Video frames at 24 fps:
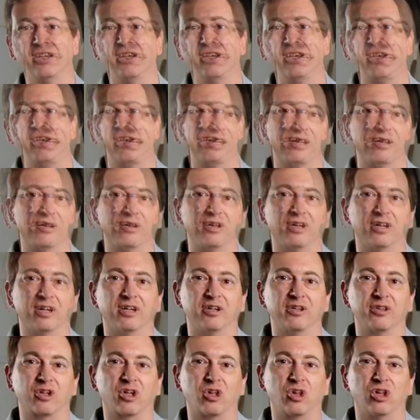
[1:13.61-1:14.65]
And
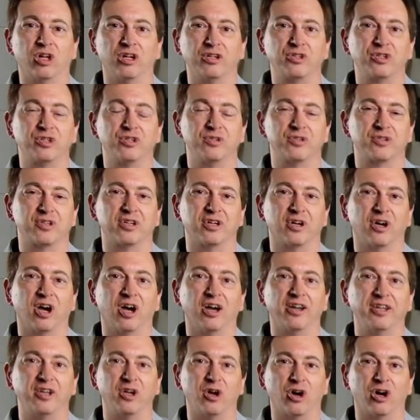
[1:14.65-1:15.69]
uh, clutch is an
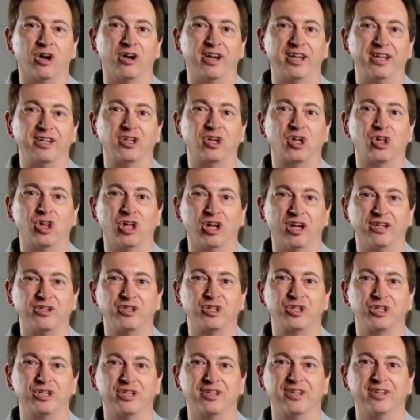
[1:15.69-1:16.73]
Audi R8
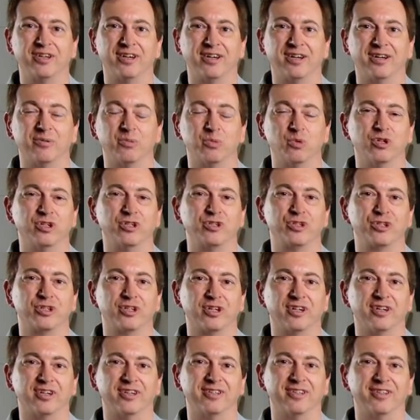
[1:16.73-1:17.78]
clutch, uh, which
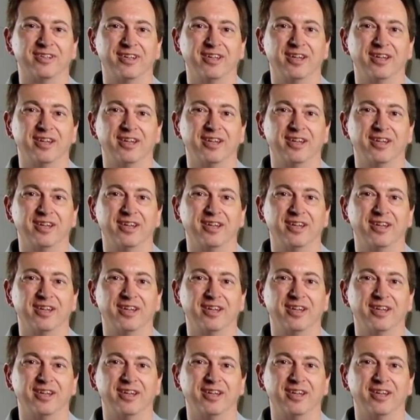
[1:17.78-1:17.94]
uh,